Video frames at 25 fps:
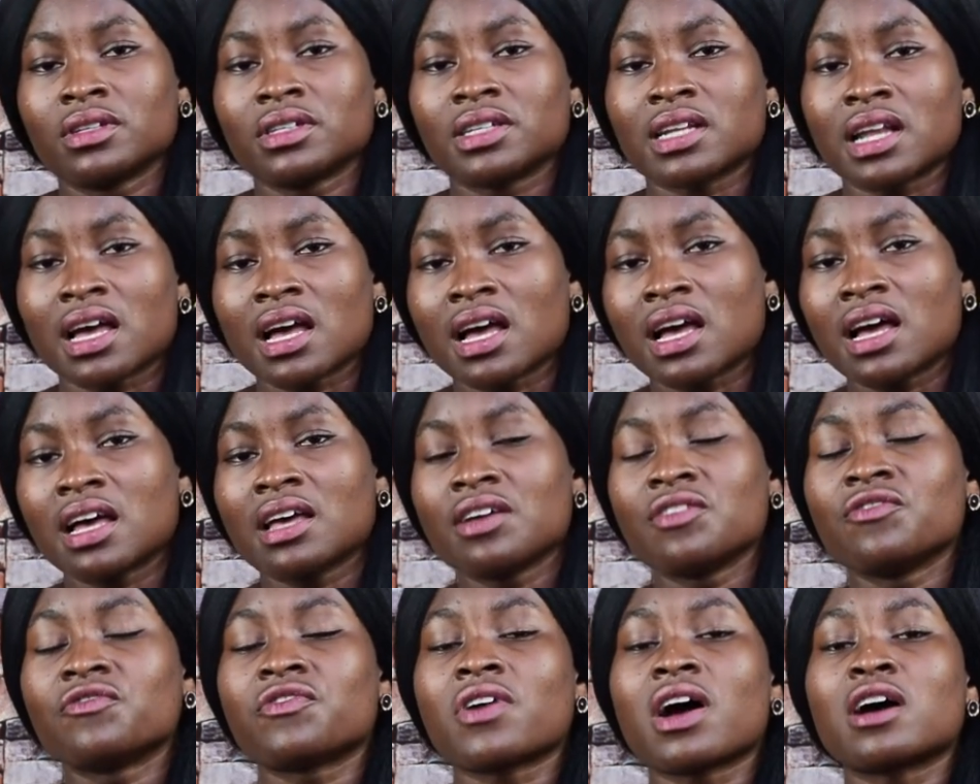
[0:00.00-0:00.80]
Now
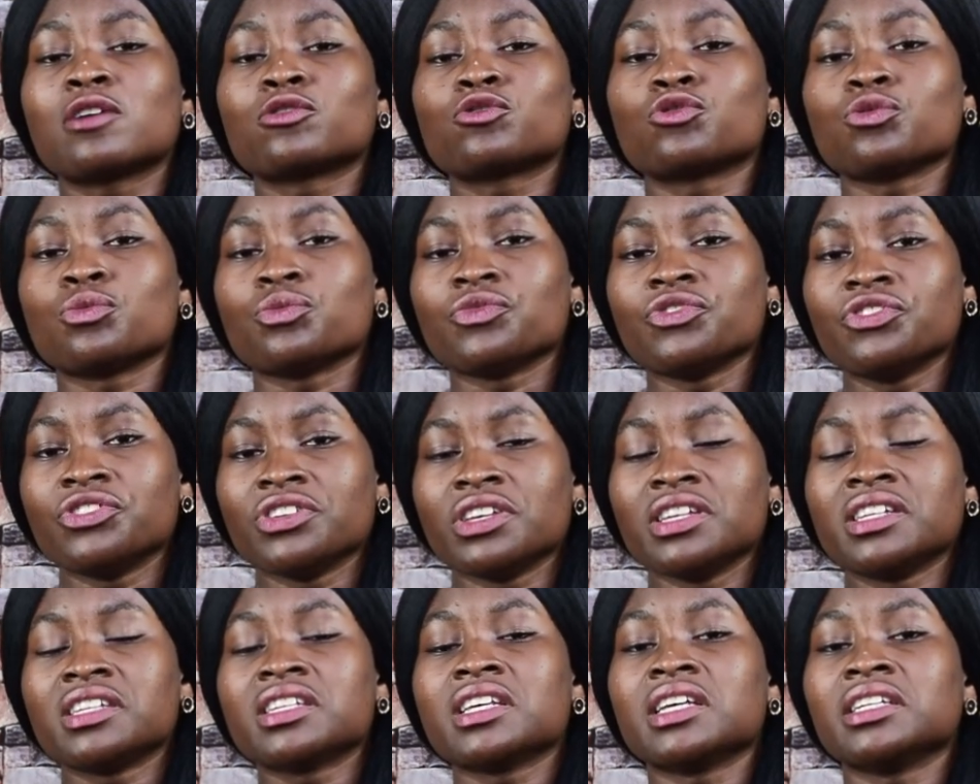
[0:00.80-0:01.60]
I fast with
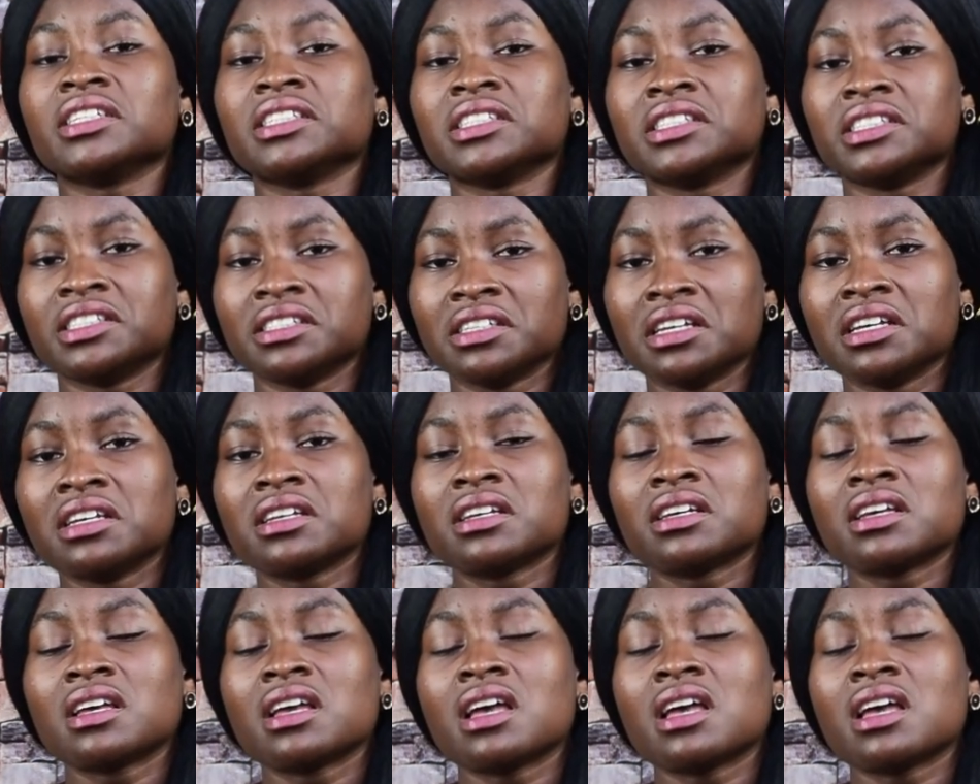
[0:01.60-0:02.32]
Jenny and Niji,